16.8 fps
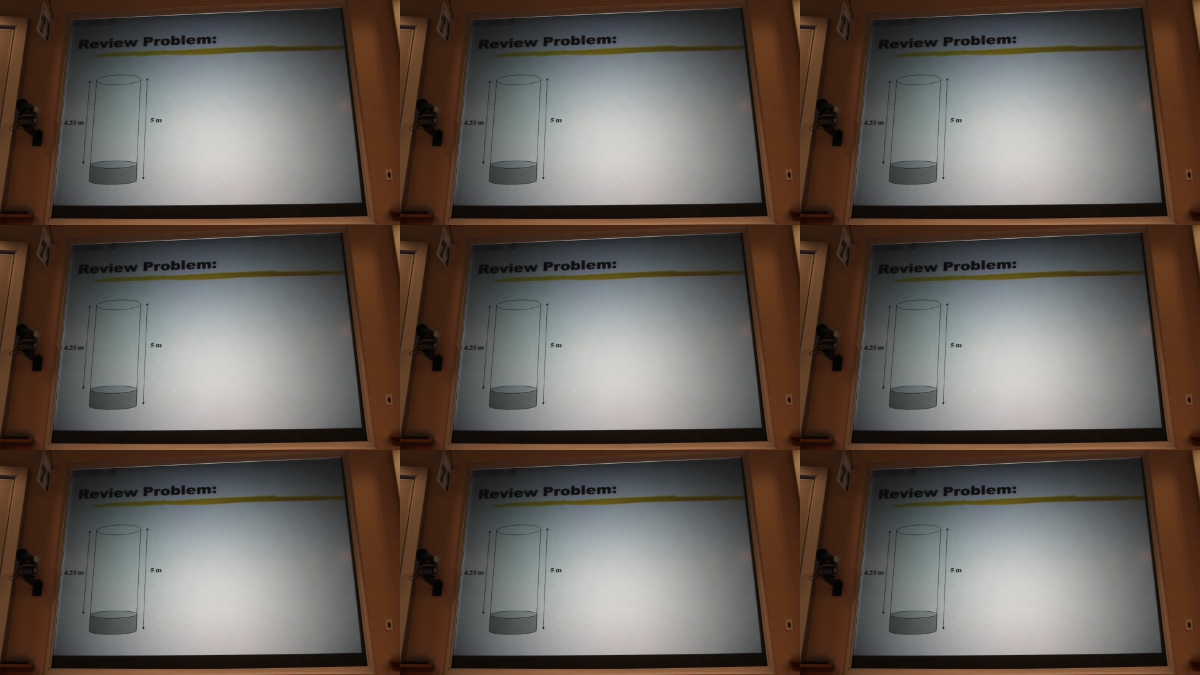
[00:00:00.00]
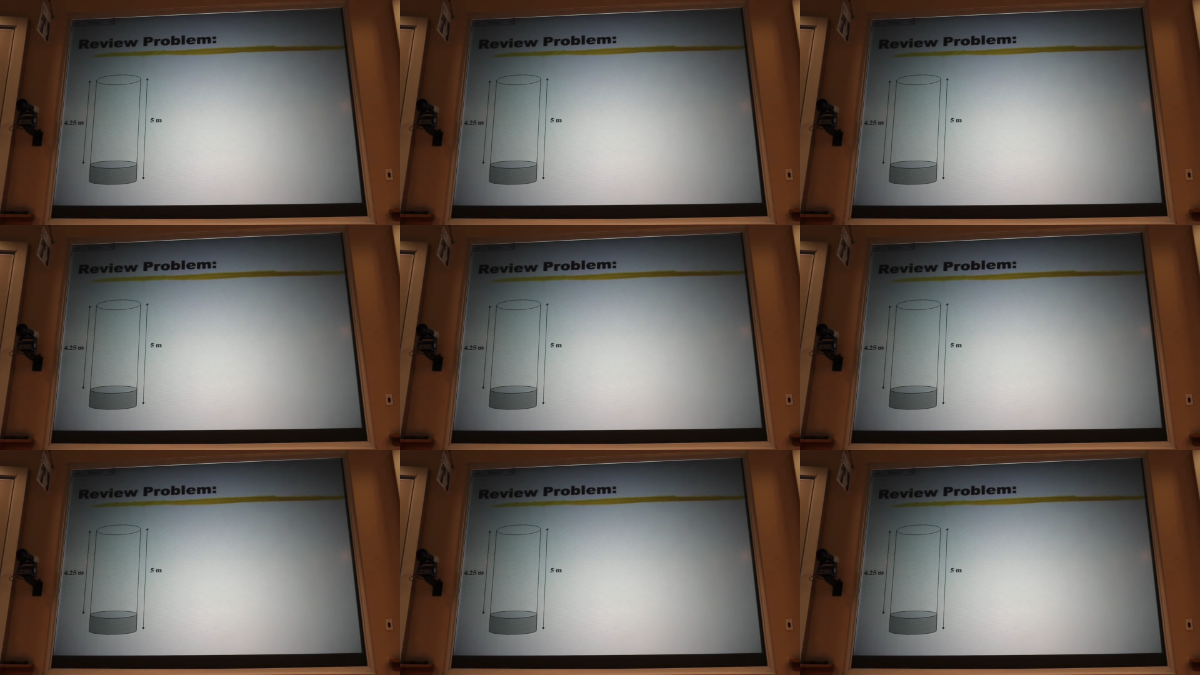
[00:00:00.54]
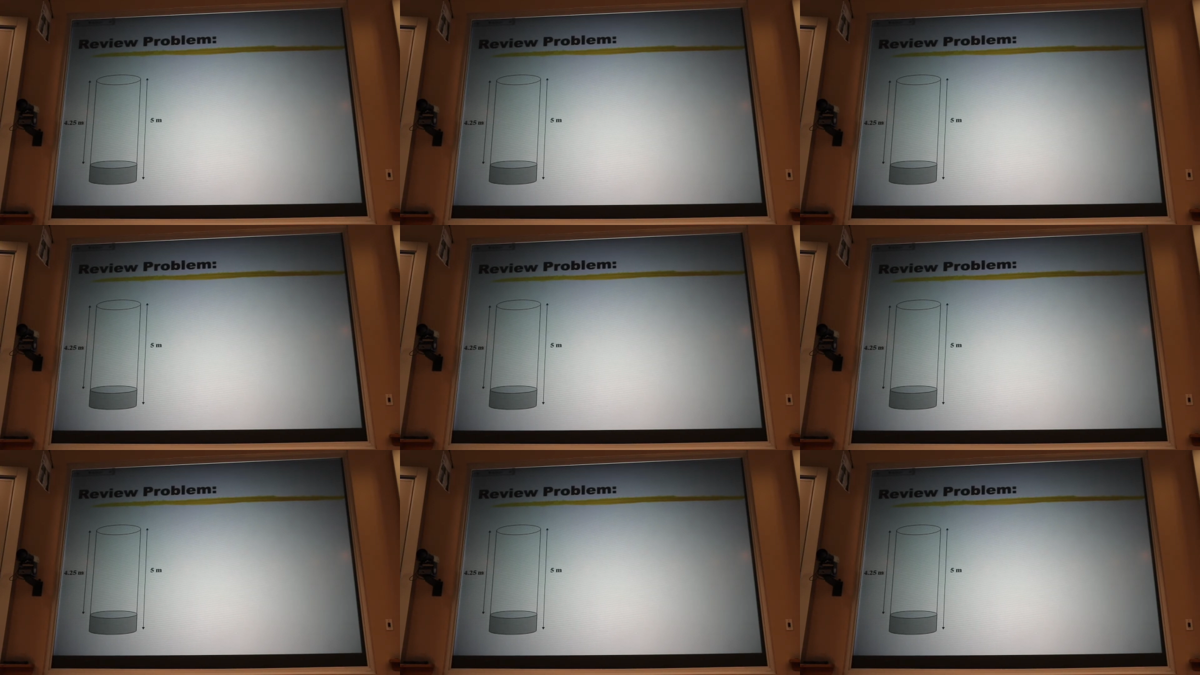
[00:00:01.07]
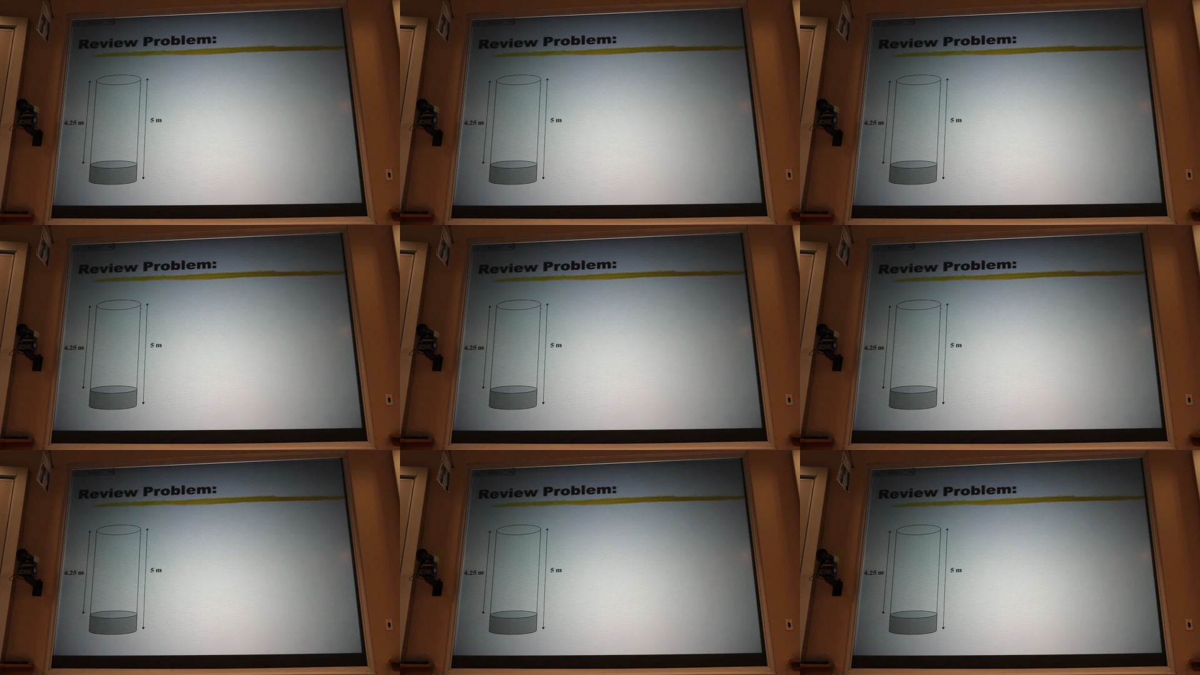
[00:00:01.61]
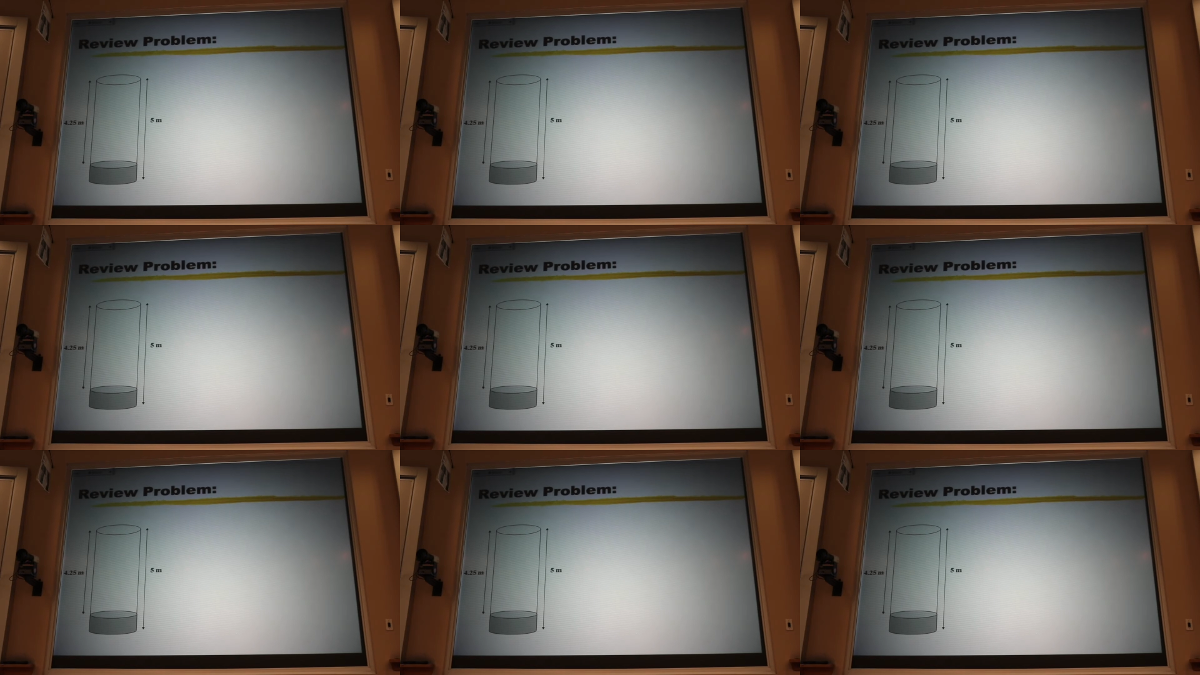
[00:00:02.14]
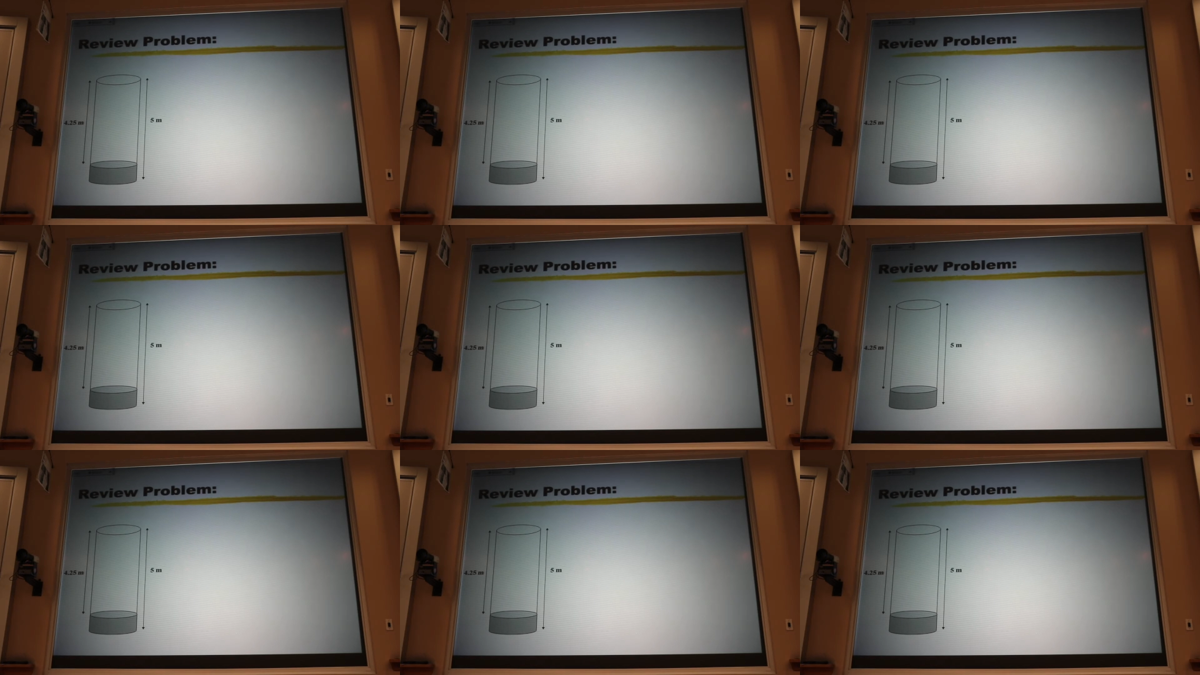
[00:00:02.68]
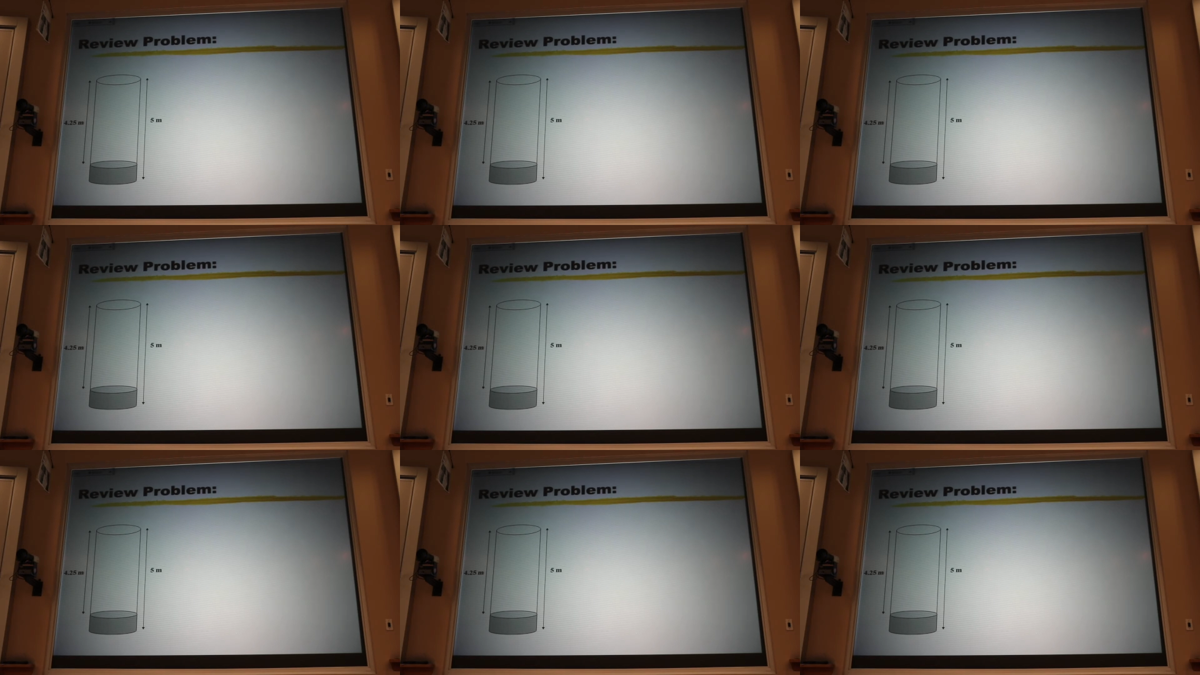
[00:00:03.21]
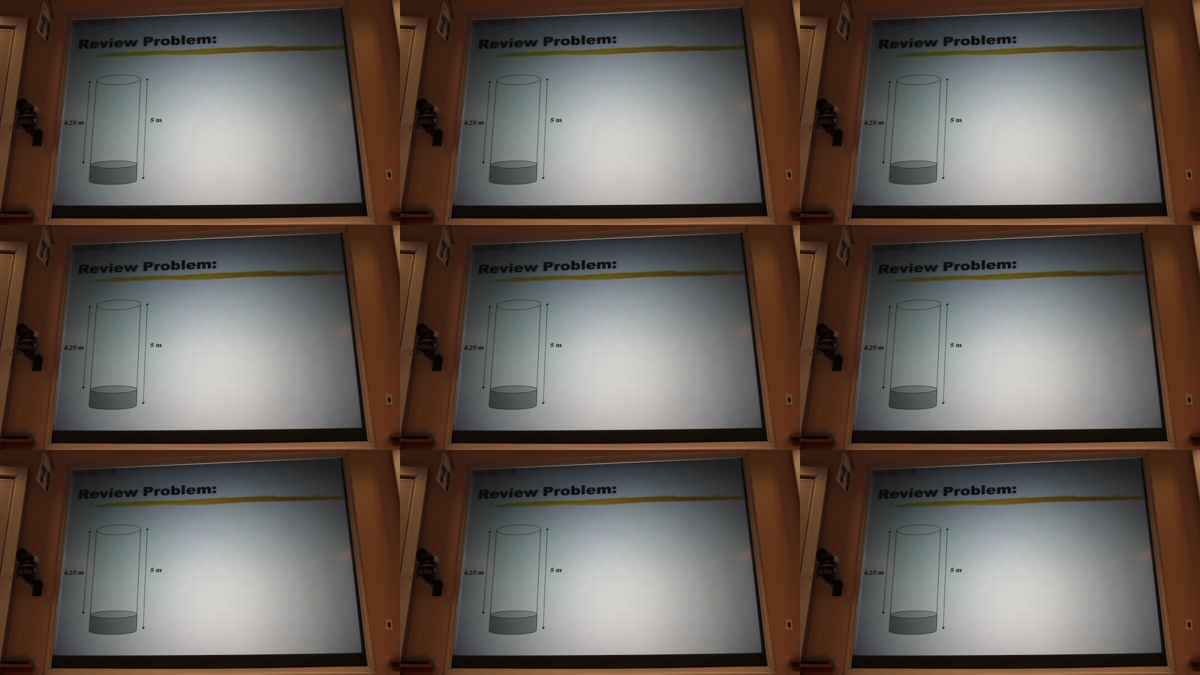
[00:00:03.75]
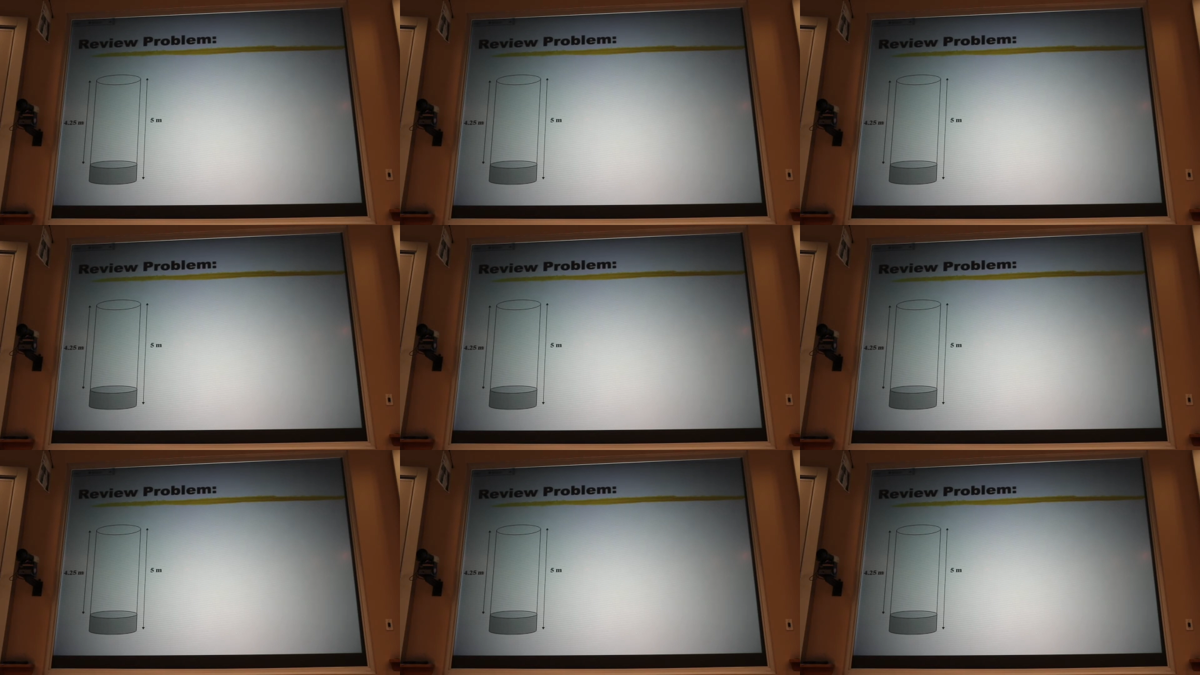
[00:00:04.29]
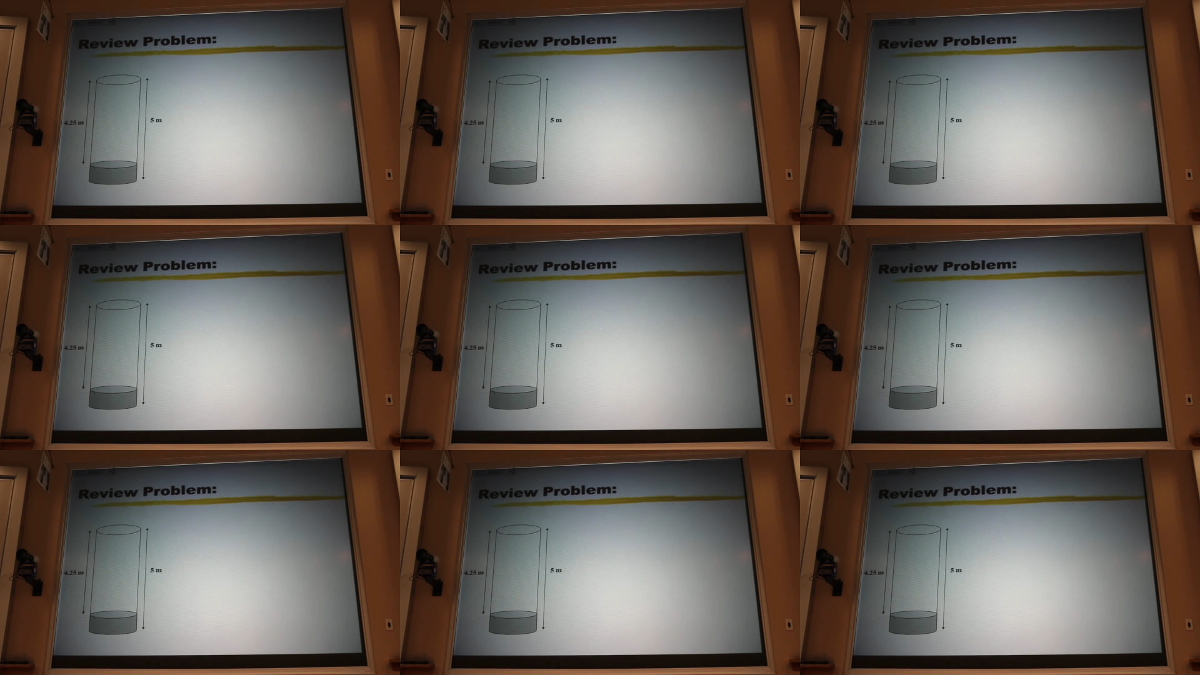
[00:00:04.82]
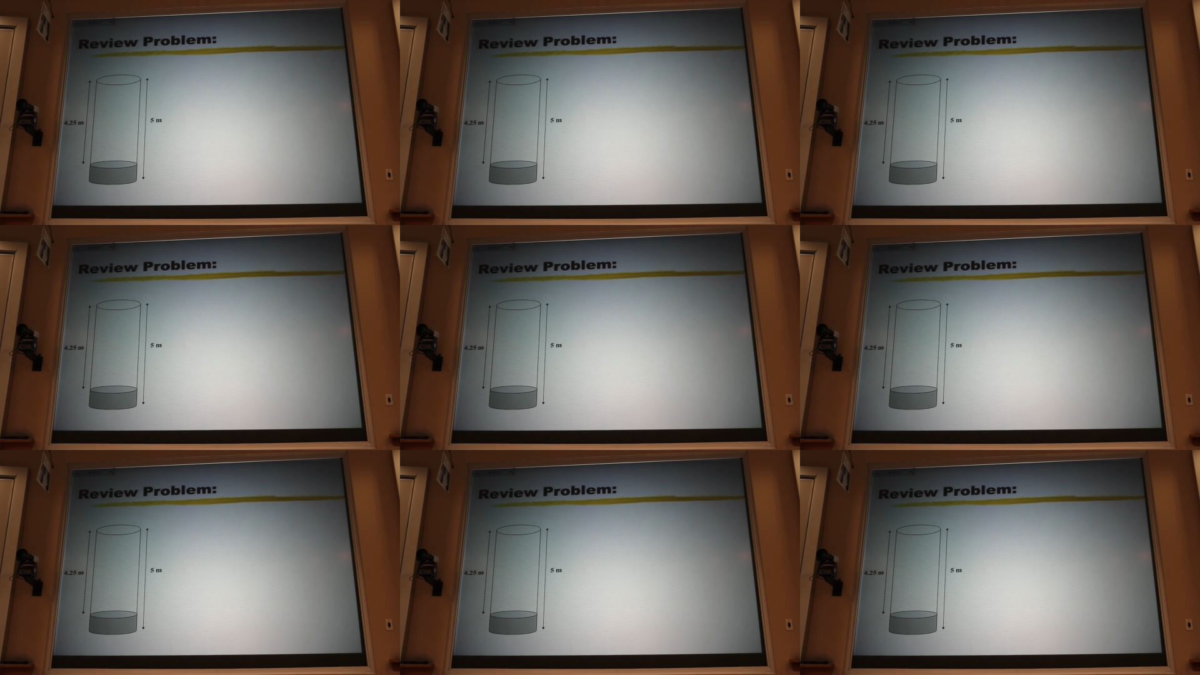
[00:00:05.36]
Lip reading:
(no speaker visible)